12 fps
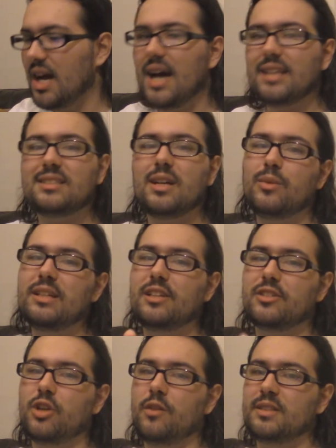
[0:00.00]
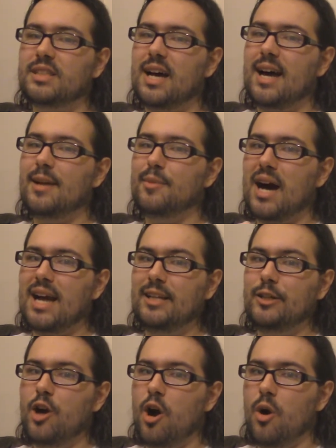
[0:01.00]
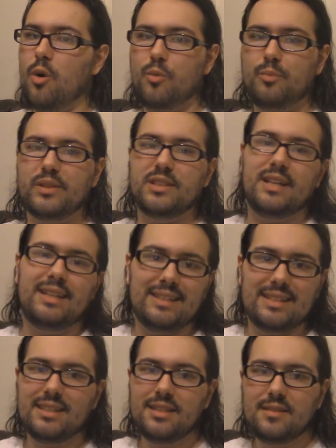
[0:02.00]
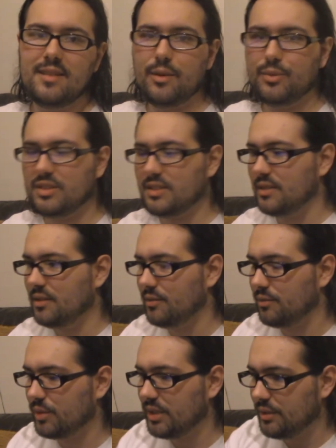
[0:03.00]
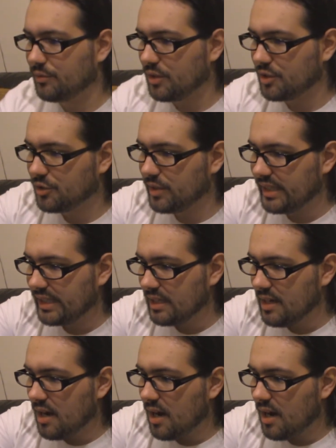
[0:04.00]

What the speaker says: That's not what he does all the time, I know, but like that was still really frustrating.